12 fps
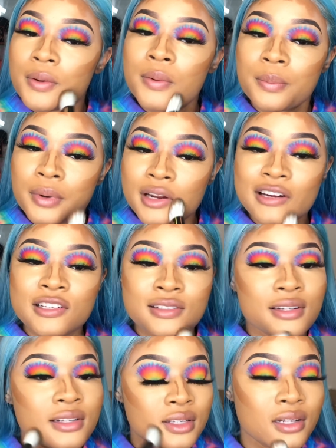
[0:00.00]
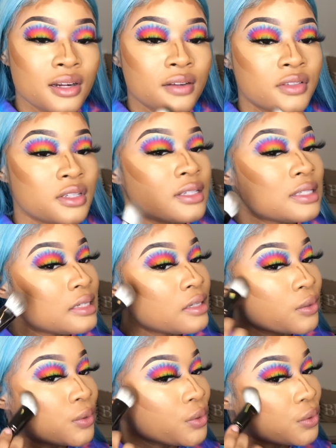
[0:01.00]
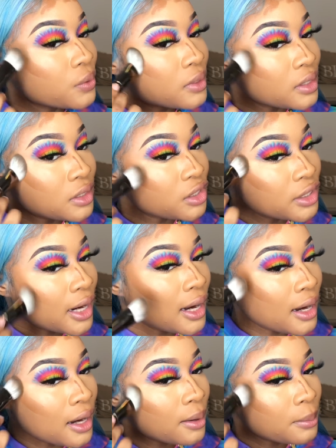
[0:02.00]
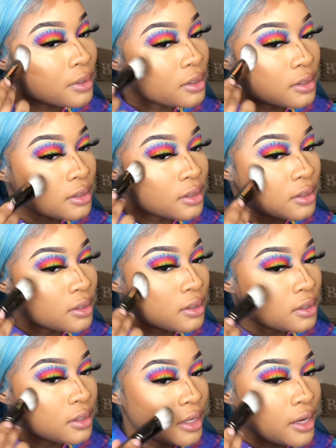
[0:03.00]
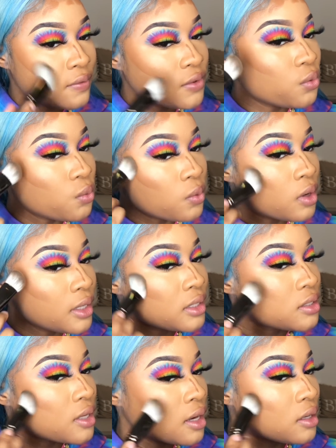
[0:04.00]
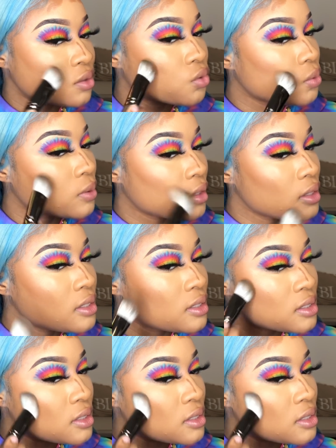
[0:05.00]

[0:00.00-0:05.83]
but it's dense enough to still do the job if you wanted to contour with this.